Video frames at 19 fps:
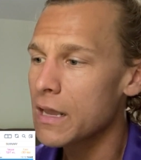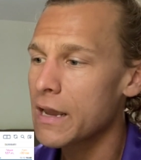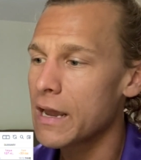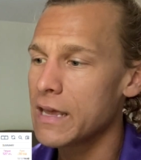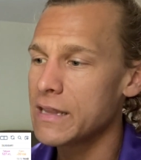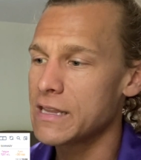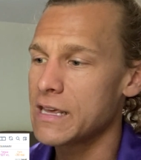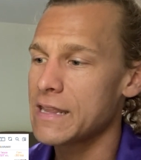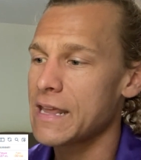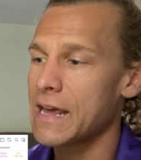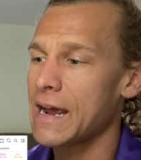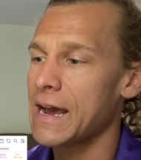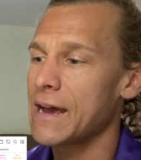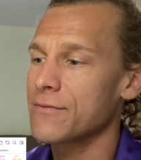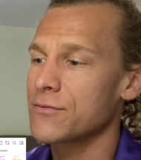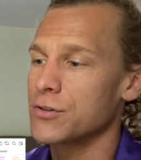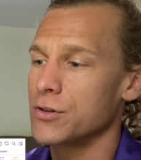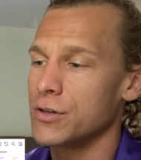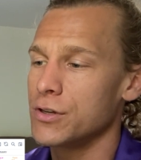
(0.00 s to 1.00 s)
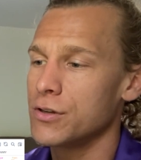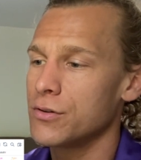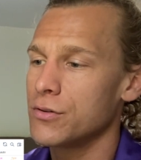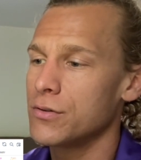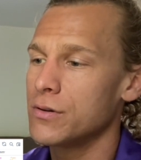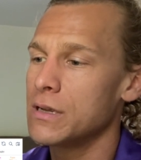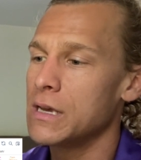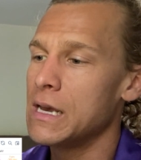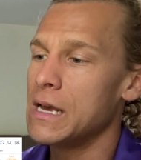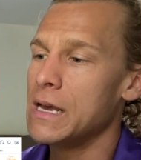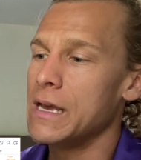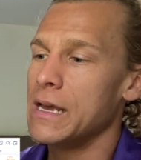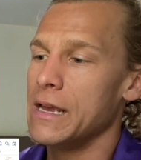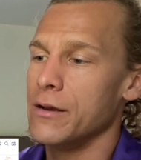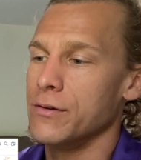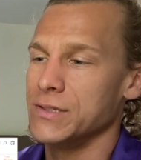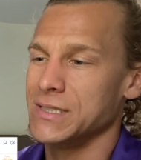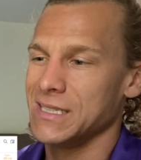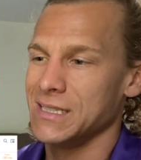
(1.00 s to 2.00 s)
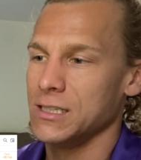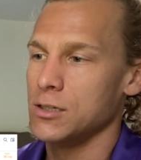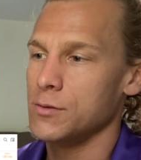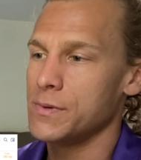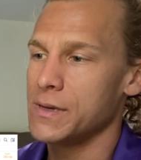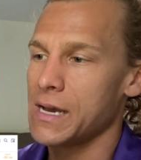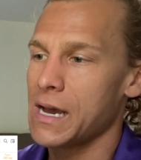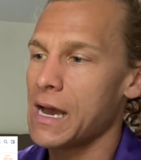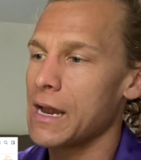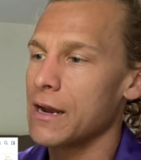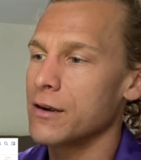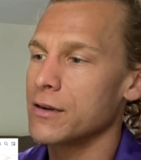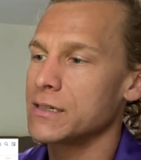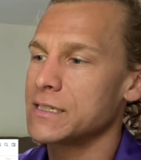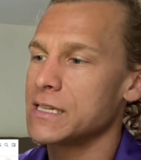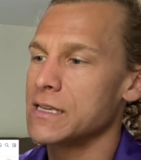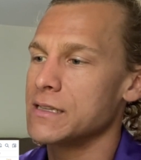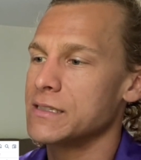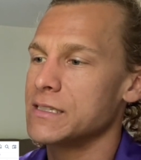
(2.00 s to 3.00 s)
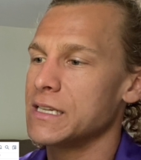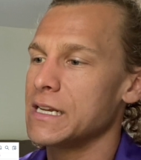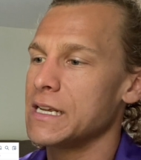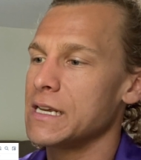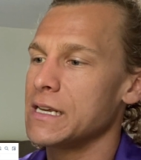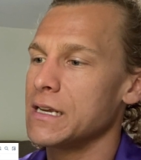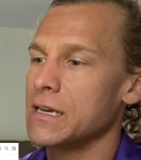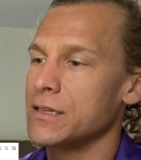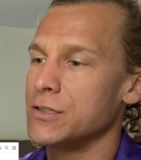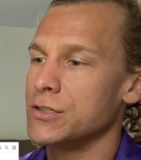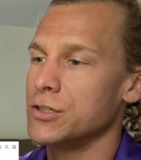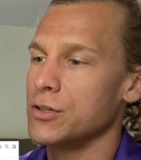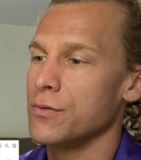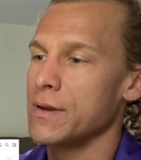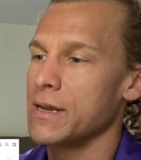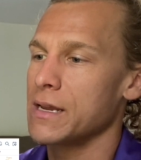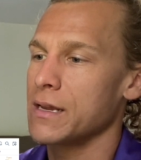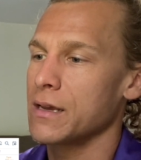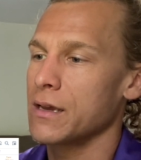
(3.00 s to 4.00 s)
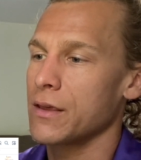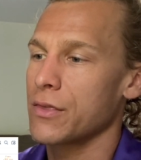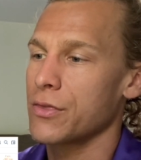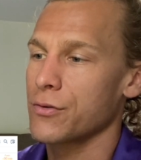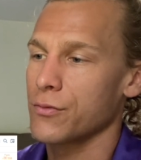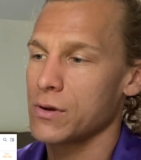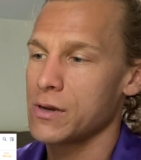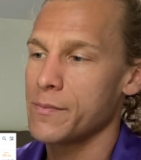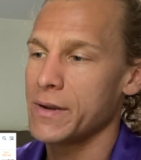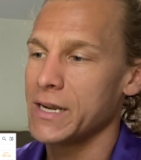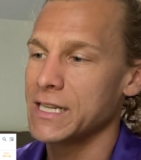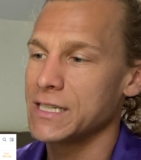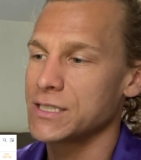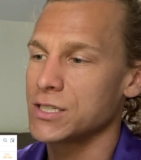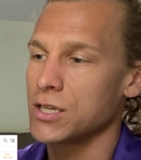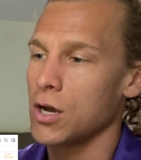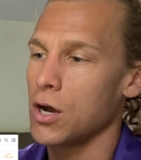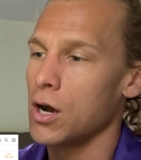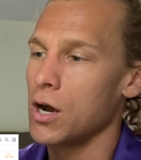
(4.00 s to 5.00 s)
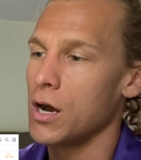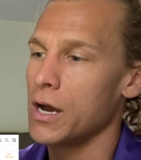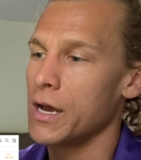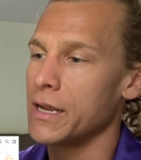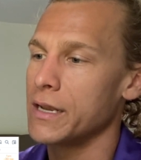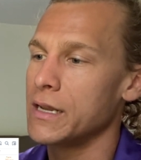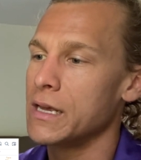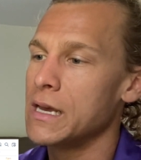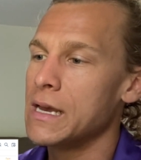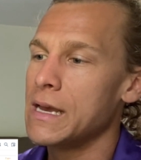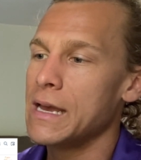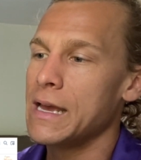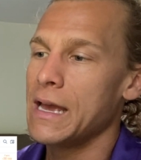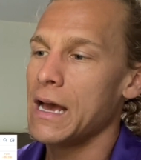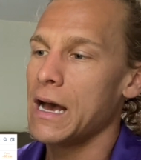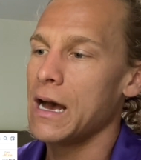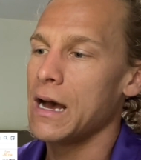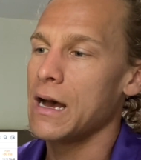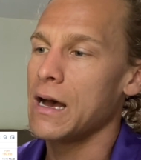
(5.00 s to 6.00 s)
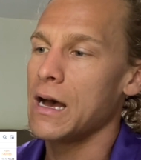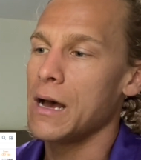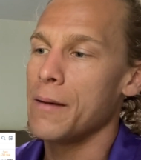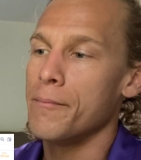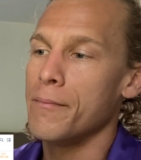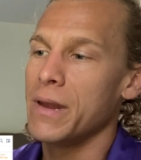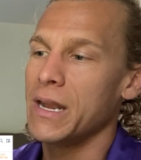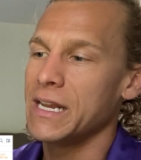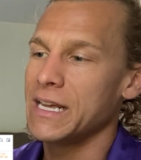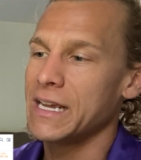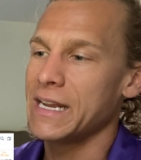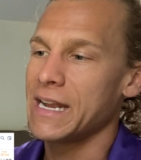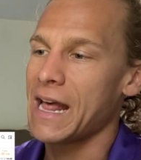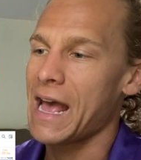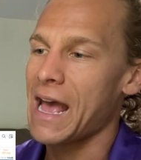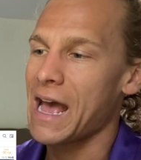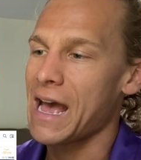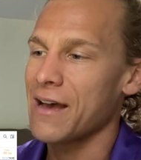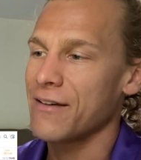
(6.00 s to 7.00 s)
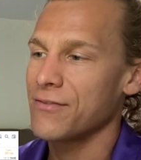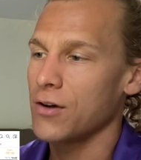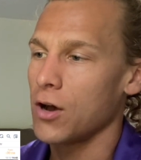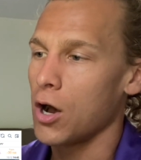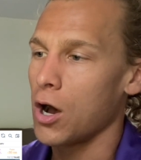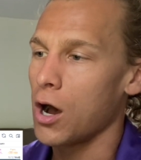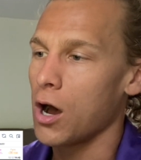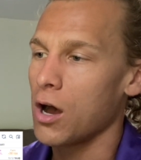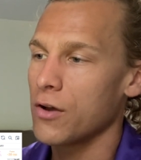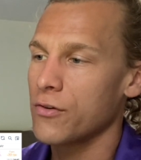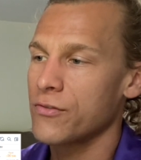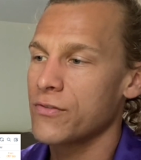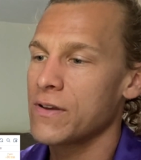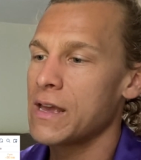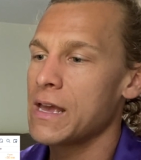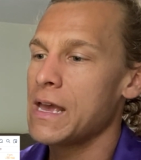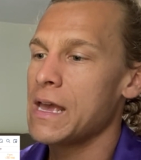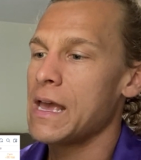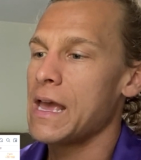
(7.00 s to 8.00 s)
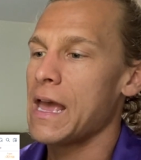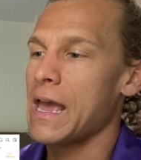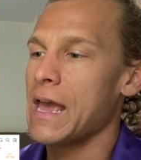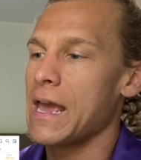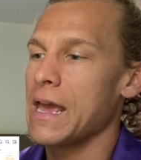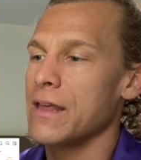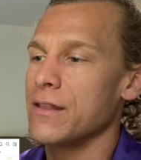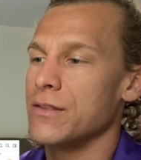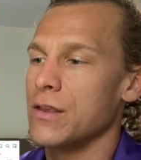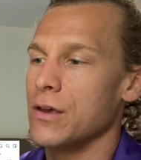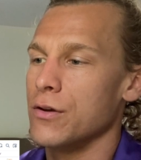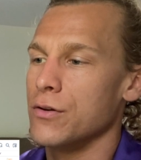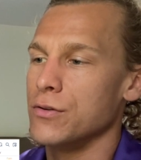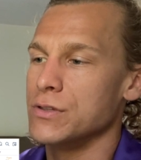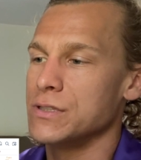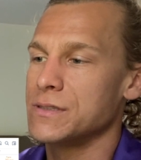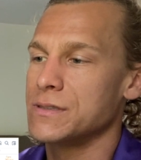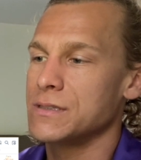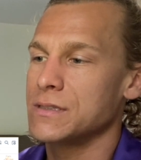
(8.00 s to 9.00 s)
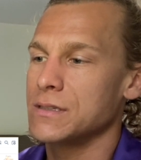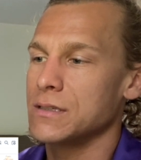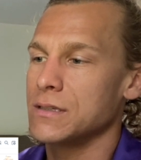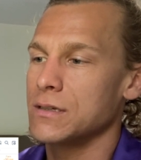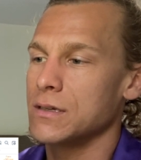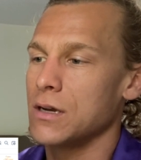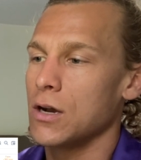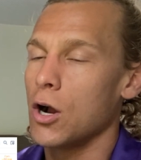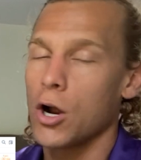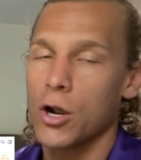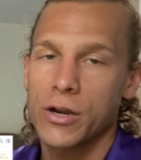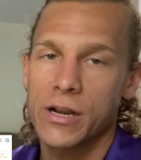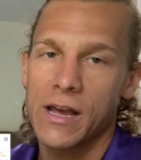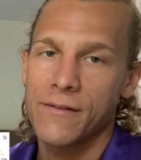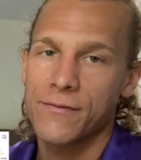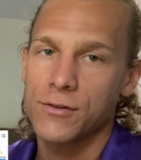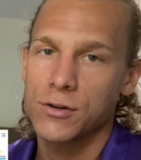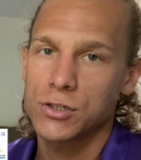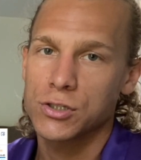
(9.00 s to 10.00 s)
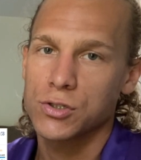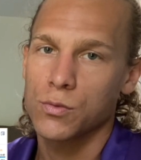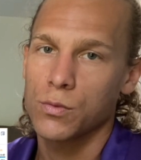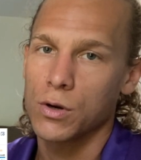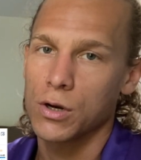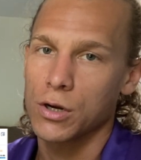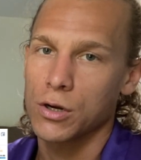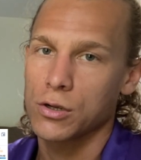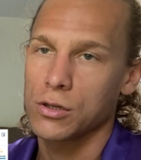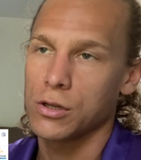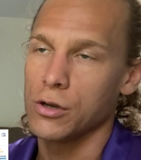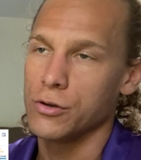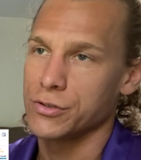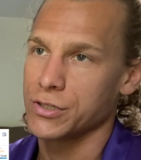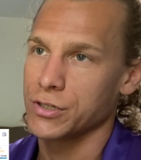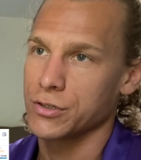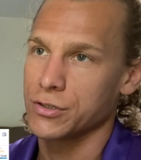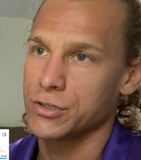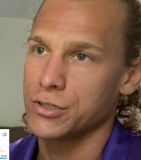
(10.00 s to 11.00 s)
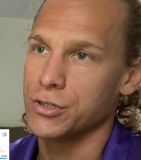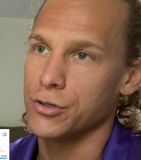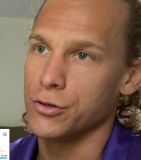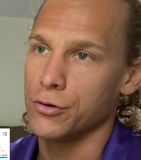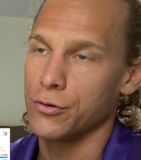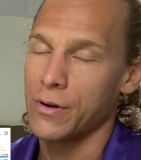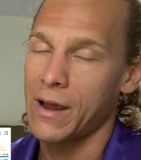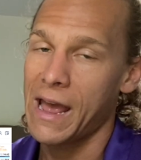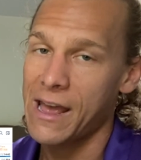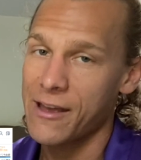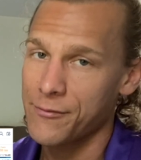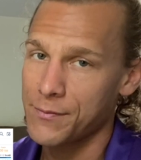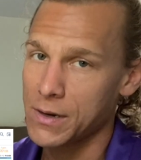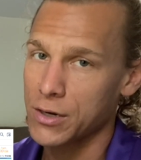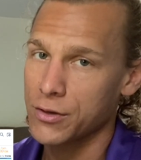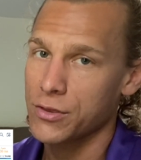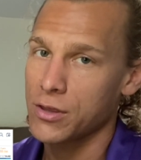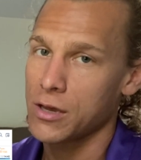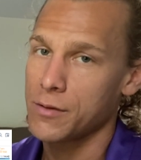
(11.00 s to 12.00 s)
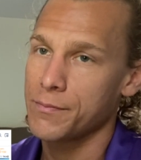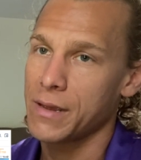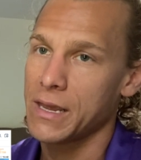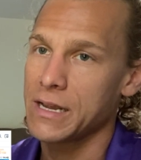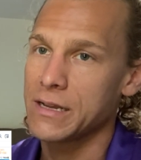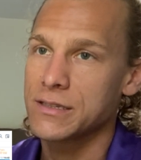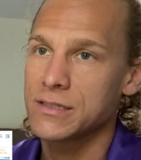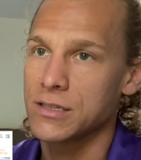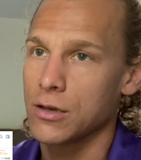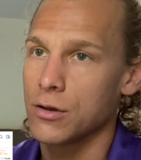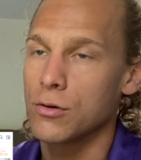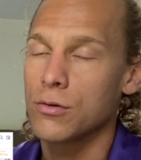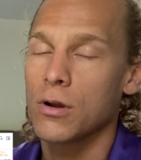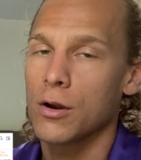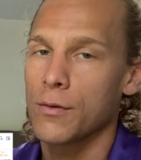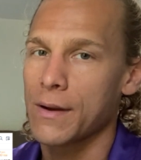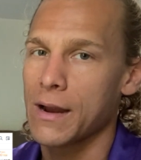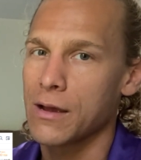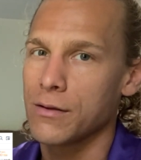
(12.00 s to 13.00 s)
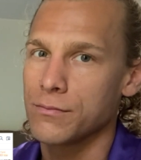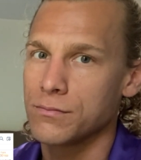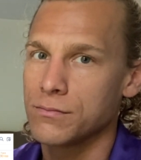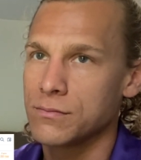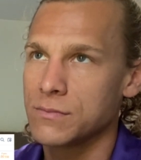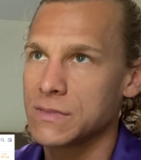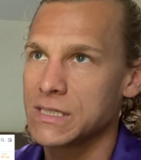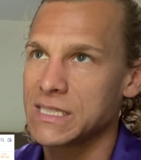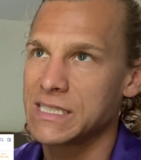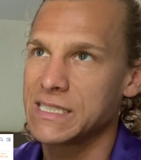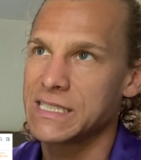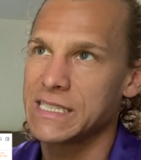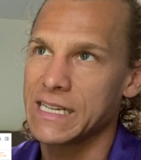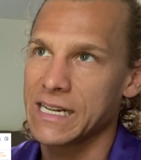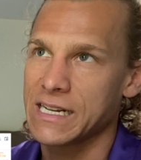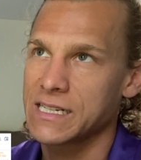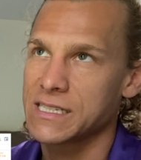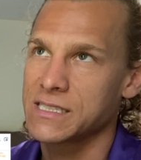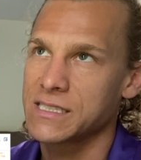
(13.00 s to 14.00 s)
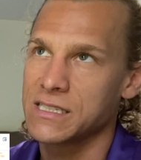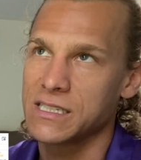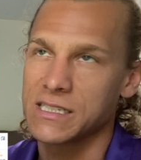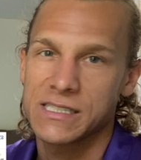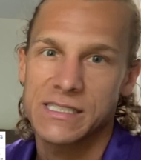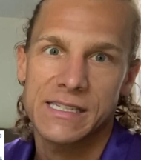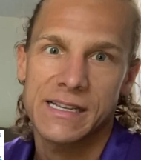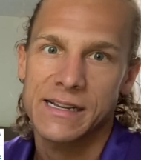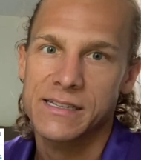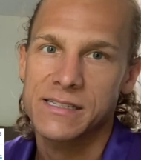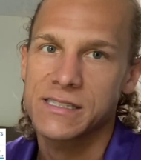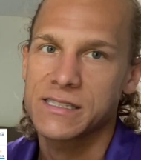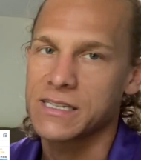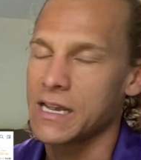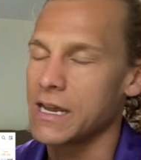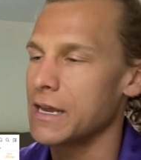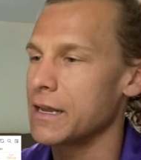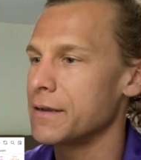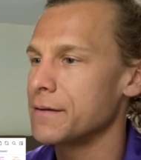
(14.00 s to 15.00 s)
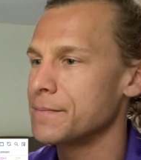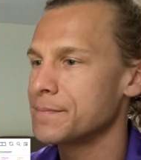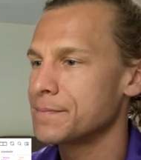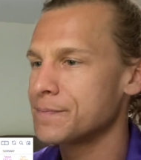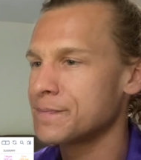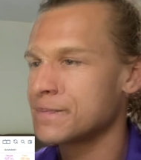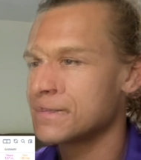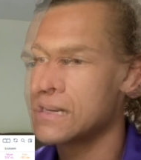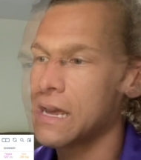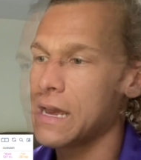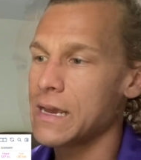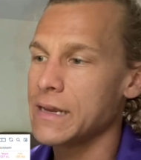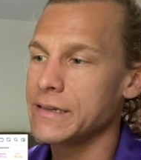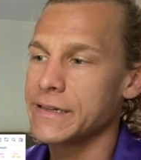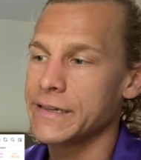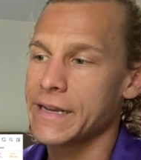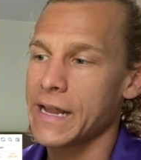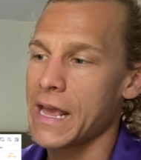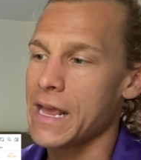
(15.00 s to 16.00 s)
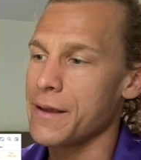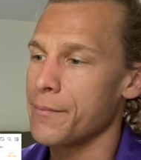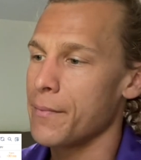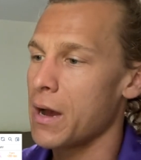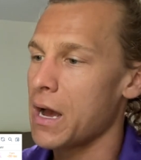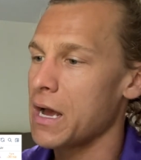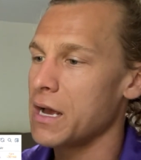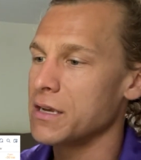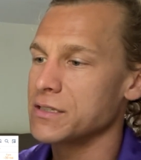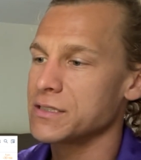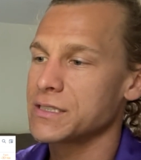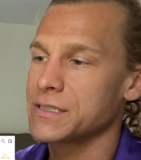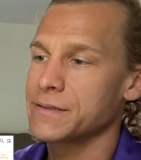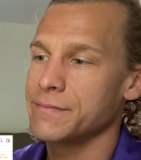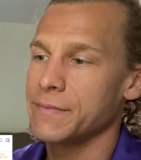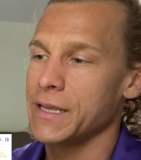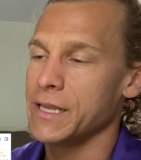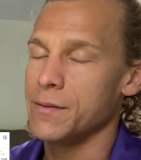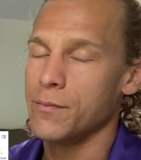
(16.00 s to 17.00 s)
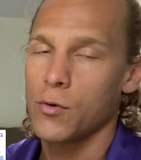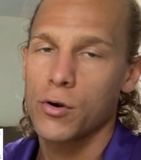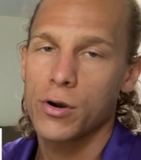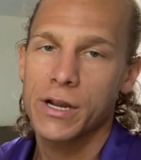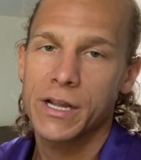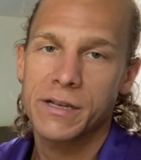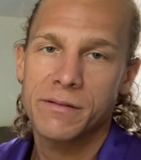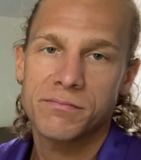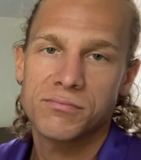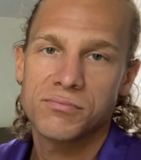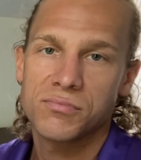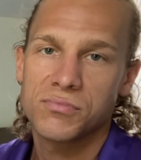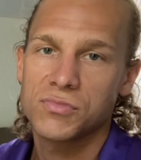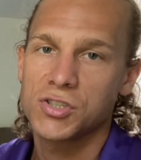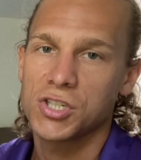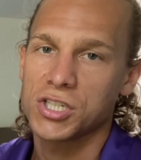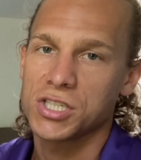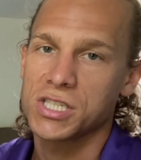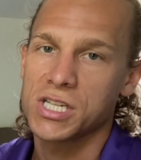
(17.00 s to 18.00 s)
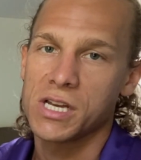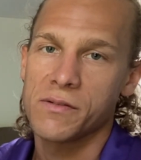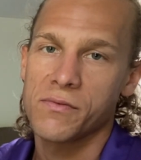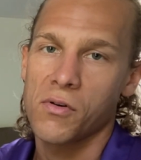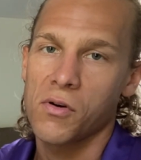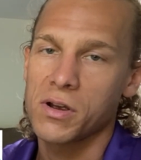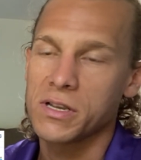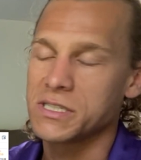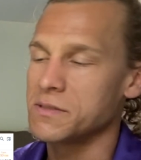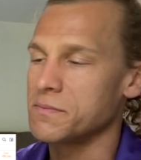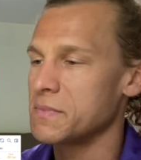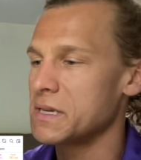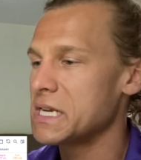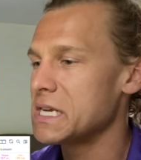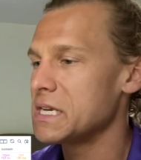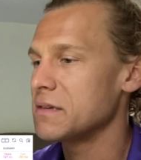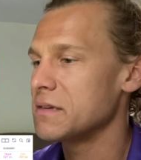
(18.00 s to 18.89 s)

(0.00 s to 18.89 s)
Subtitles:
And then that afternoon, it was a little bit higher intensity, doing 3 minutes on, a minute and a half off, and those hard efforts were closer to half marathon pace, so around 6 to 6:10. Next day, did 8 miles in the morning just to avoid some heat.